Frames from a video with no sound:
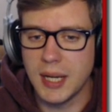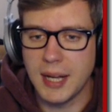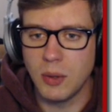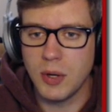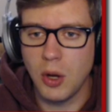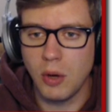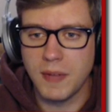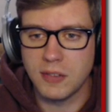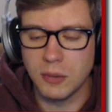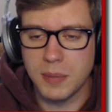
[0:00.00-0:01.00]
I don't know if
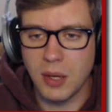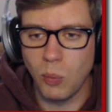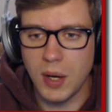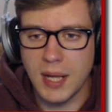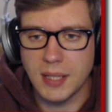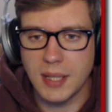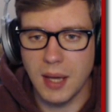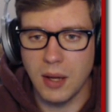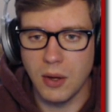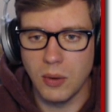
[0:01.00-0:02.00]
this will be a one-hit
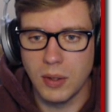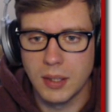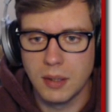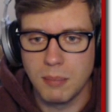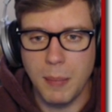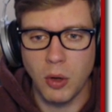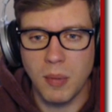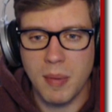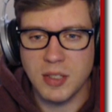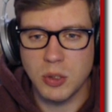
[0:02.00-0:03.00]
KO. My
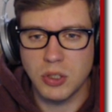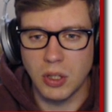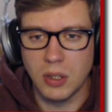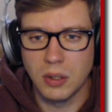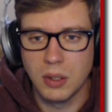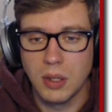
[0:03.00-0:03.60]
Pokemon might be too strong.